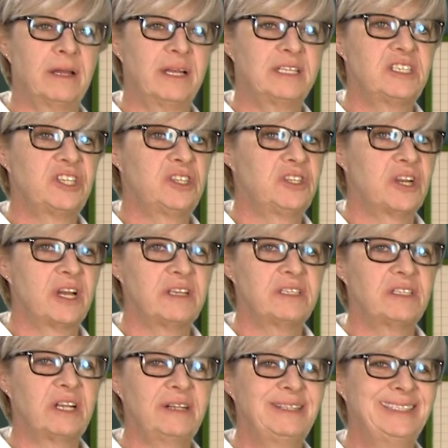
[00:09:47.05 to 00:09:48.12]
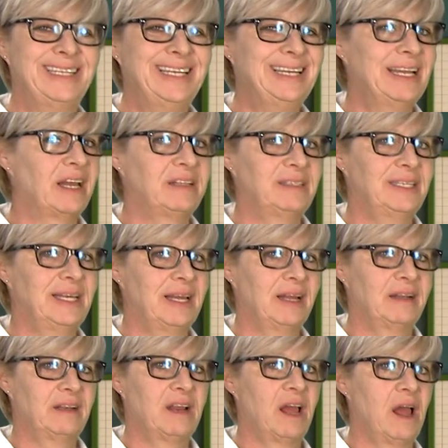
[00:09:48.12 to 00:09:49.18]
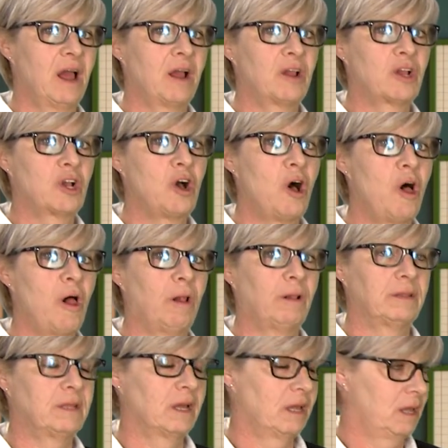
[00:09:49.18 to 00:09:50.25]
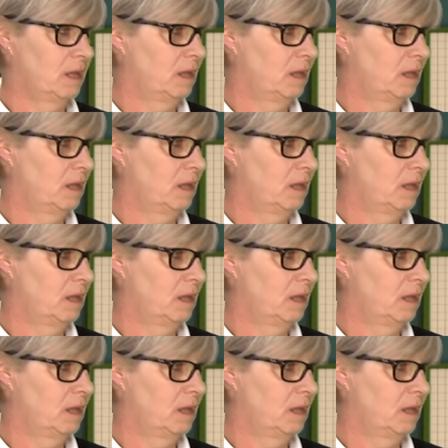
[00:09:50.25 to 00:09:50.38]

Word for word: It's just a D at the end, called.